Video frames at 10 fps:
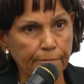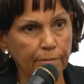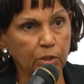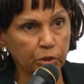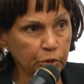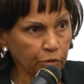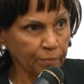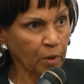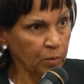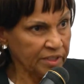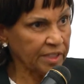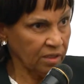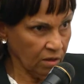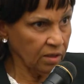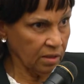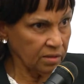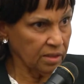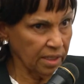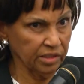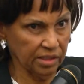because Europe always take other
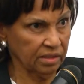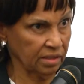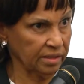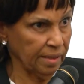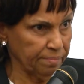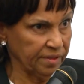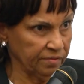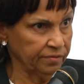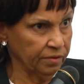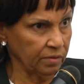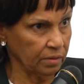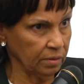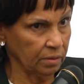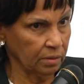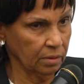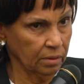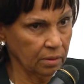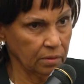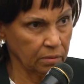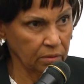continents as example for
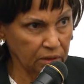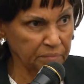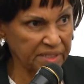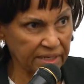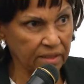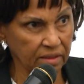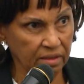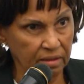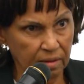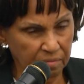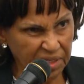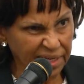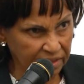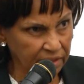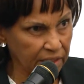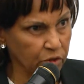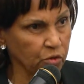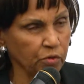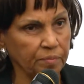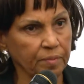not being ethical. But let's take
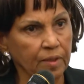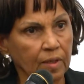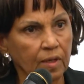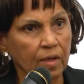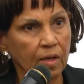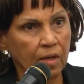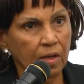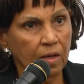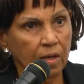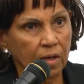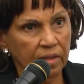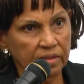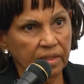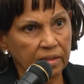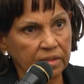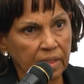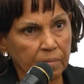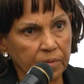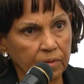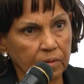Europe as an
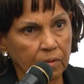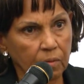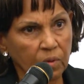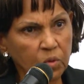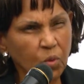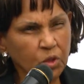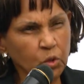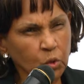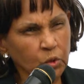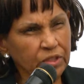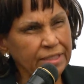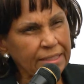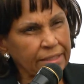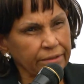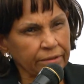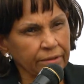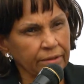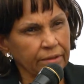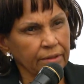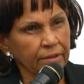example. What do you see there
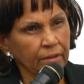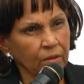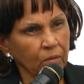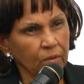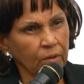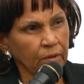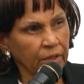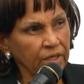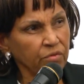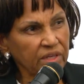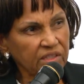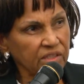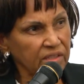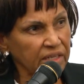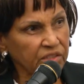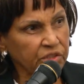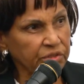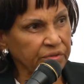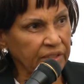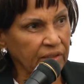in recent
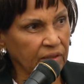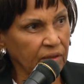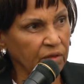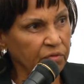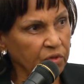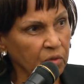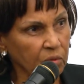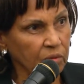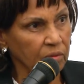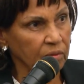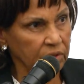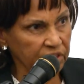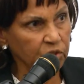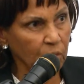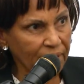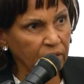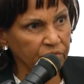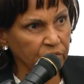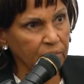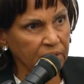history? Just go back a
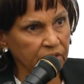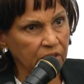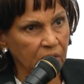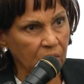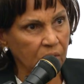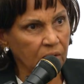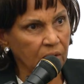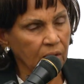few months ago.